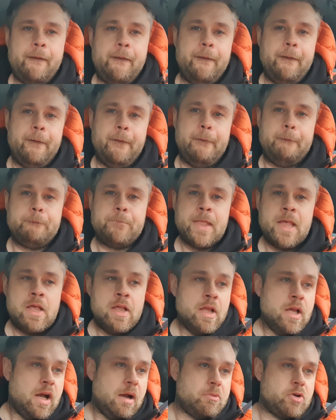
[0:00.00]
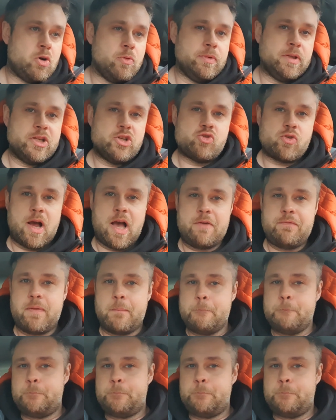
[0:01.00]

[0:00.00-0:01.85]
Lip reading: I'm currently driving